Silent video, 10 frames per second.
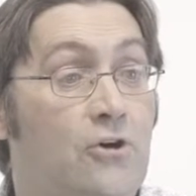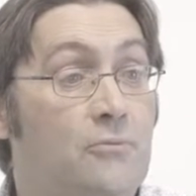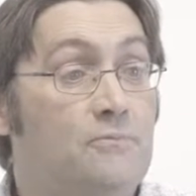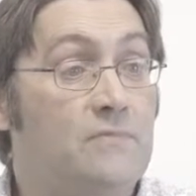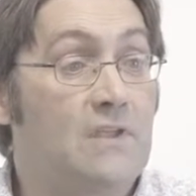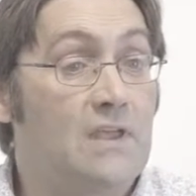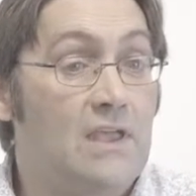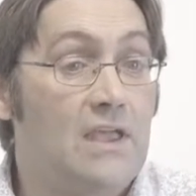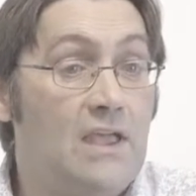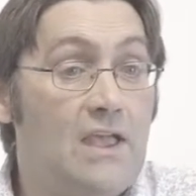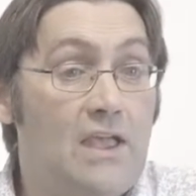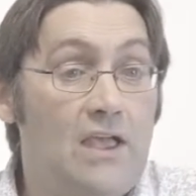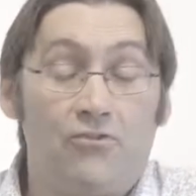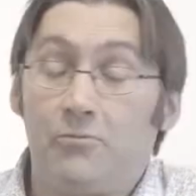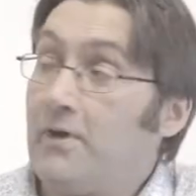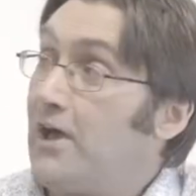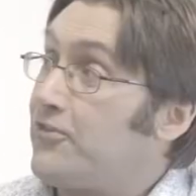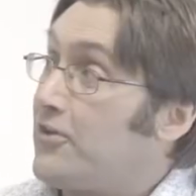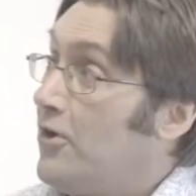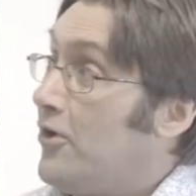on, is the
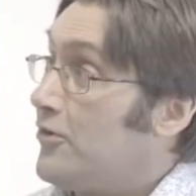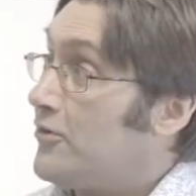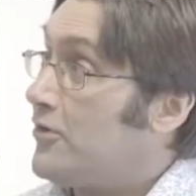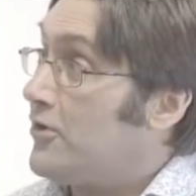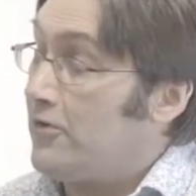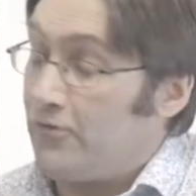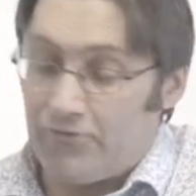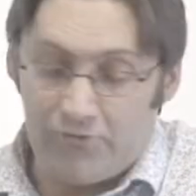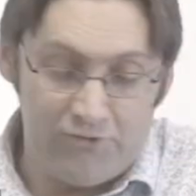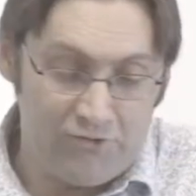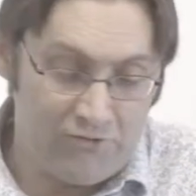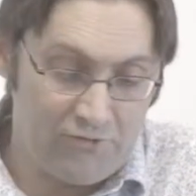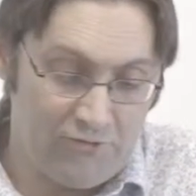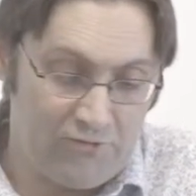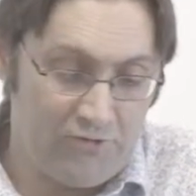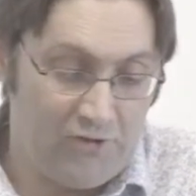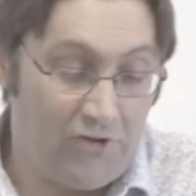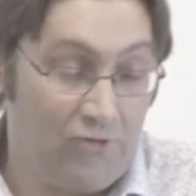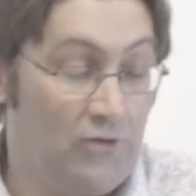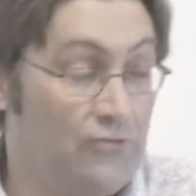passing on of traditions,
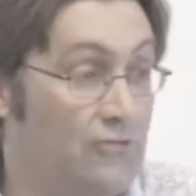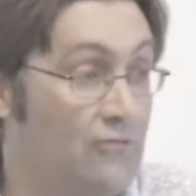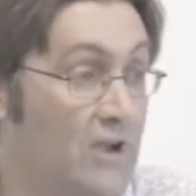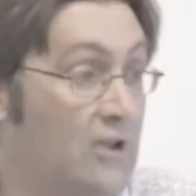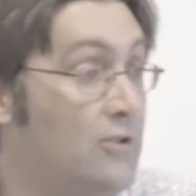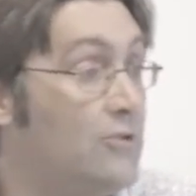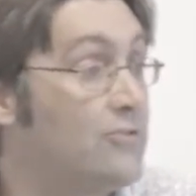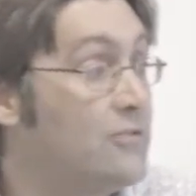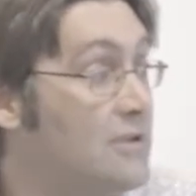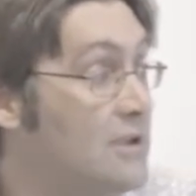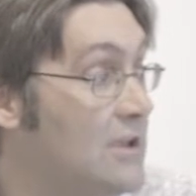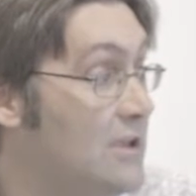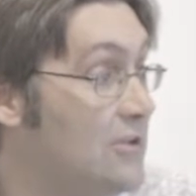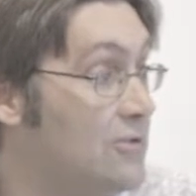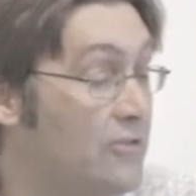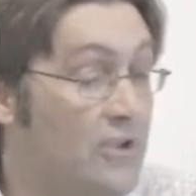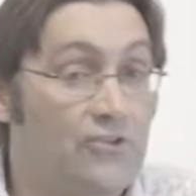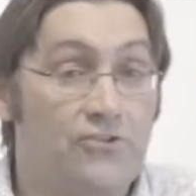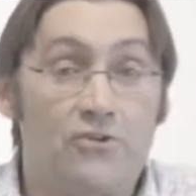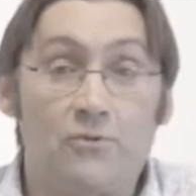knowledge and values to the
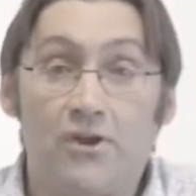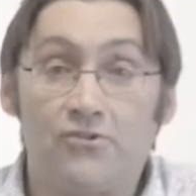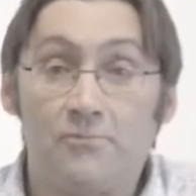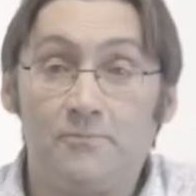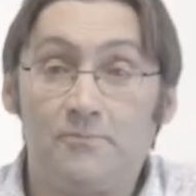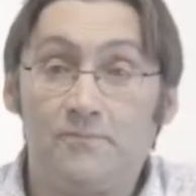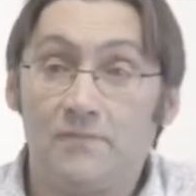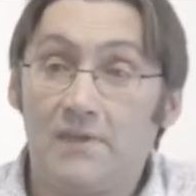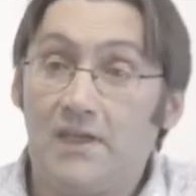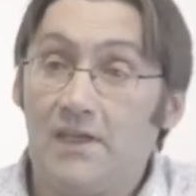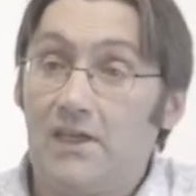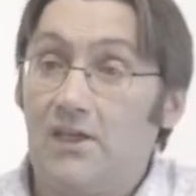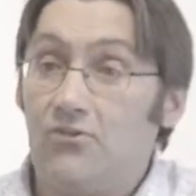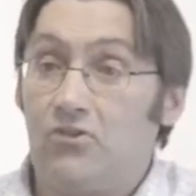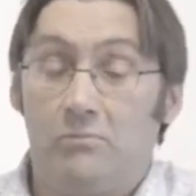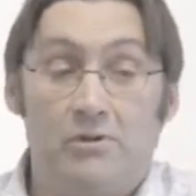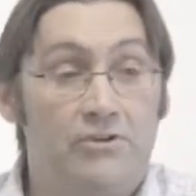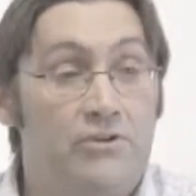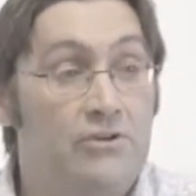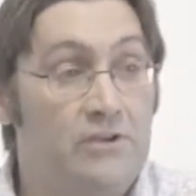next generation. It's the
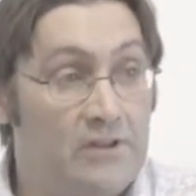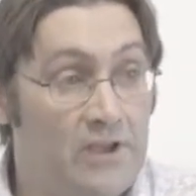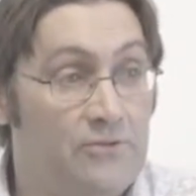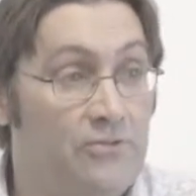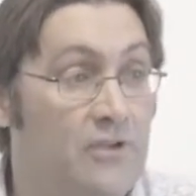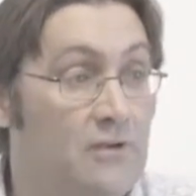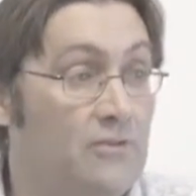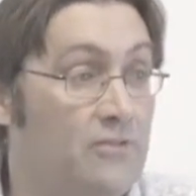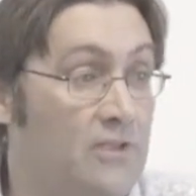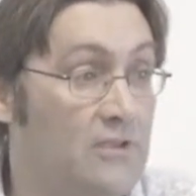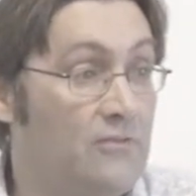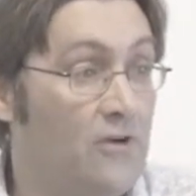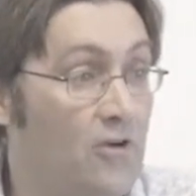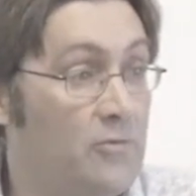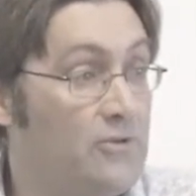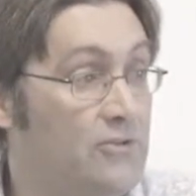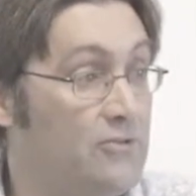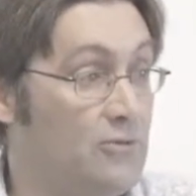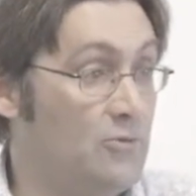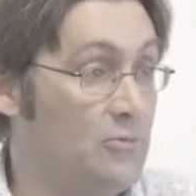ability to get out there in the environment to